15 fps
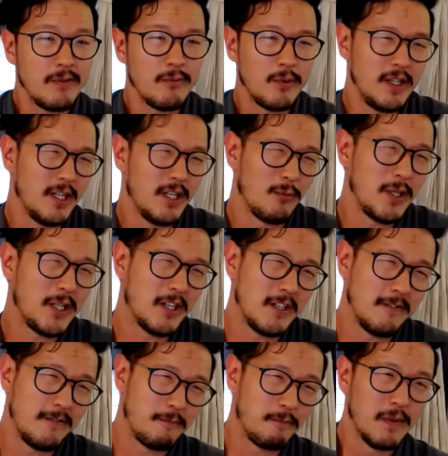We, you know, we could
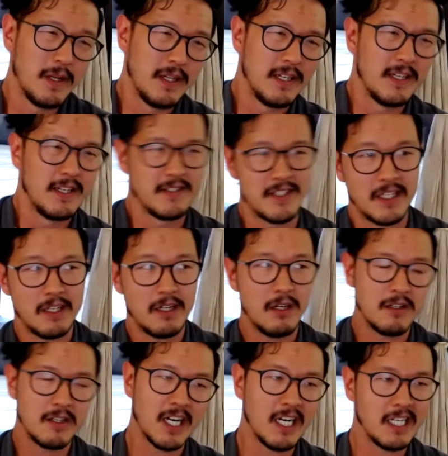have said,
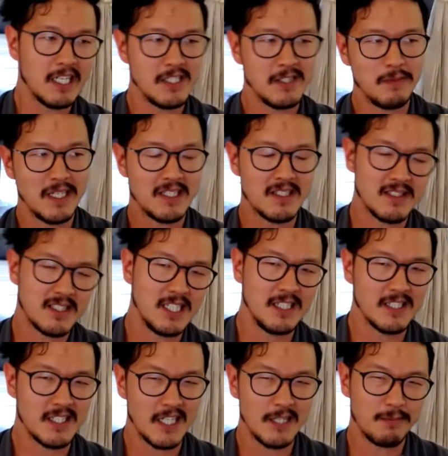"Oh, guys, make the
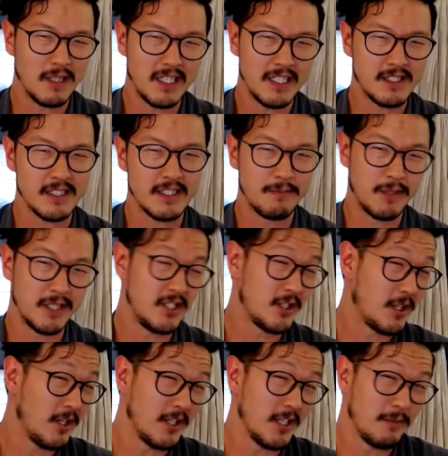scene take place," but you
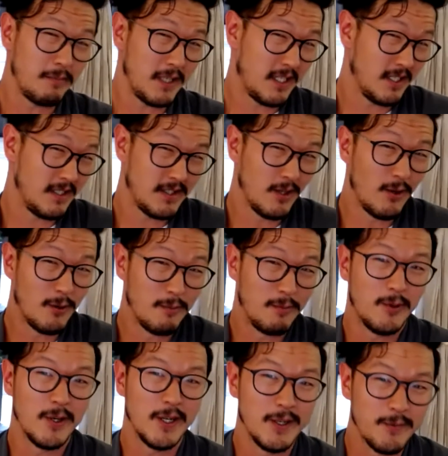couldn't because the whole
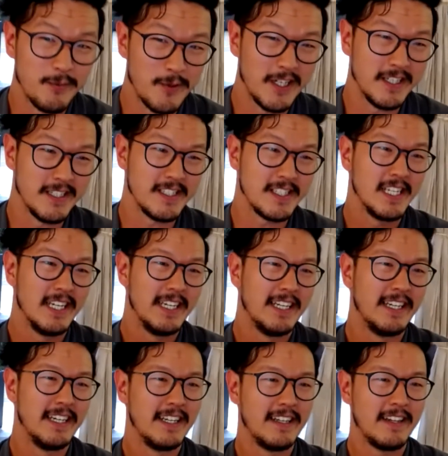point was
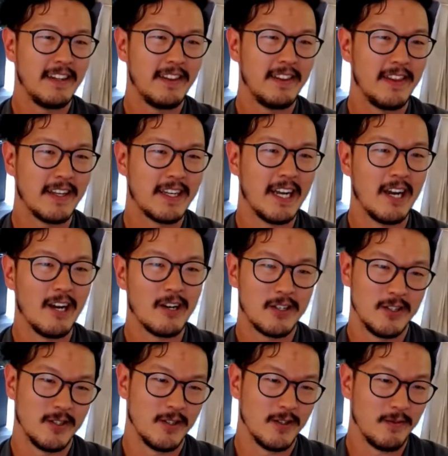the
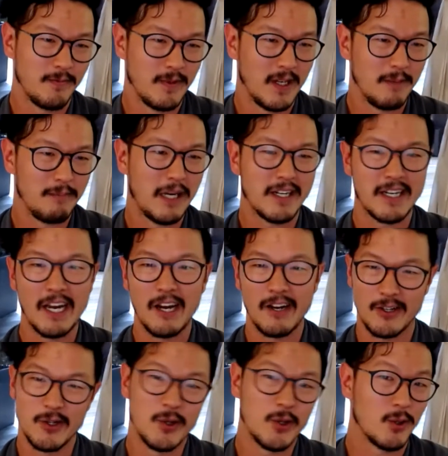character, not a
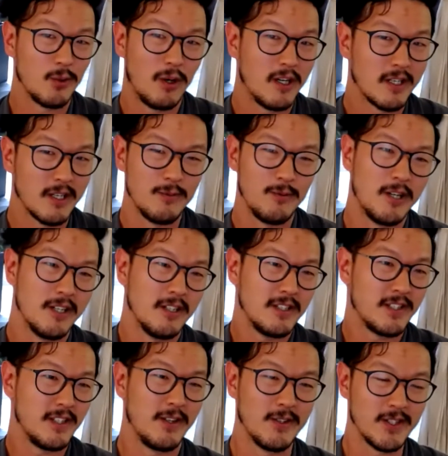character who could walk on water.
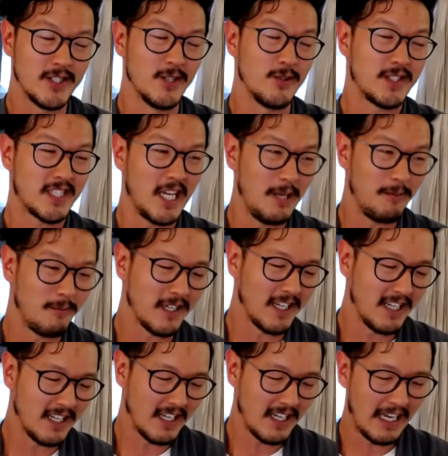So there was no escaping
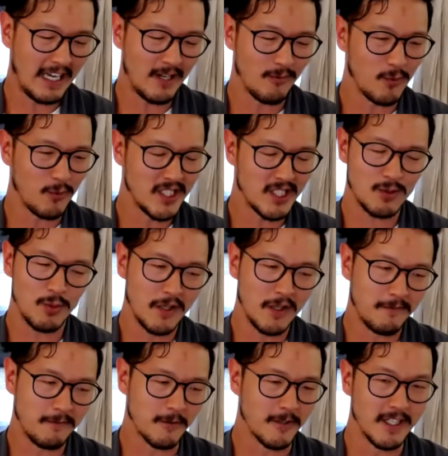it, and we just
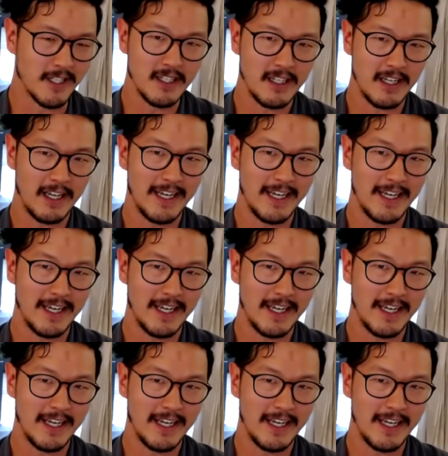went for it.